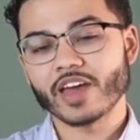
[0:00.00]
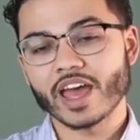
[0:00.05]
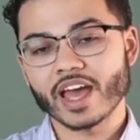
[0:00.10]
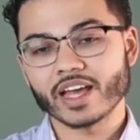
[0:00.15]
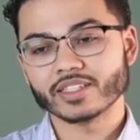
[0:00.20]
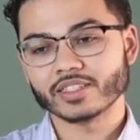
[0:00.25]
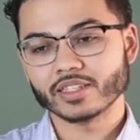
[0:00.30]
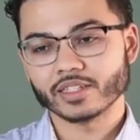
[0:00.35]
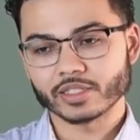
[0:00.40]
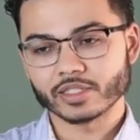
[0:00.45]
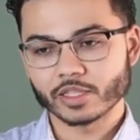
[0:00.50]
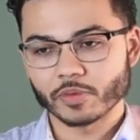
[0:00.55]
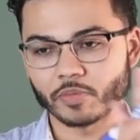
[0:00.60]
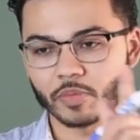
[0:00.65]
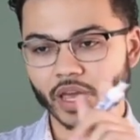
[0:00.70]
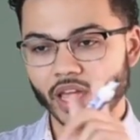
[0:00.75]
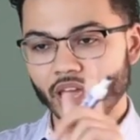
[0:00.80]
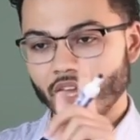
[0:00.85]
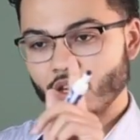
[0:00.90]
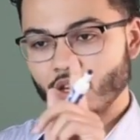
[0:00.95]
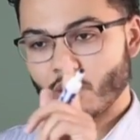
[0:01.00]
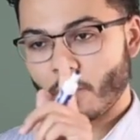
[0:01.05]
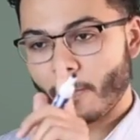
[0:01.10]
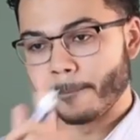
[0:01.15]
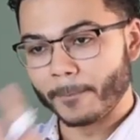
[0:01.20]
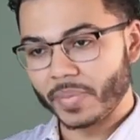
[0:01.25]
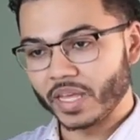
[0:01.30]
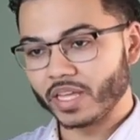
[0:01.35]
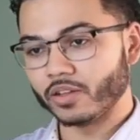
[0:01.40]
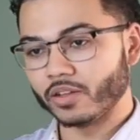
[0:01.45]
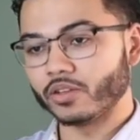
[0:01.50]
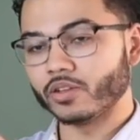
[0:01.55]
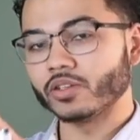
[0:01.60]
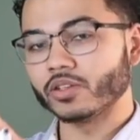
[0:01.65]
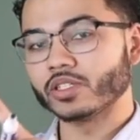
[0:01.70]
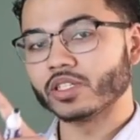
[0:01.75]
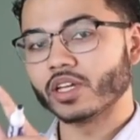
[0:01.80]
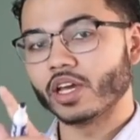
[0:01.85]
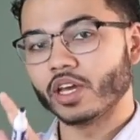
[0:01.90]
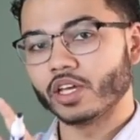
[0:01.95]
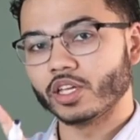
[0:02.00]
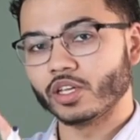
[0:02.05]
assets to pay your bills,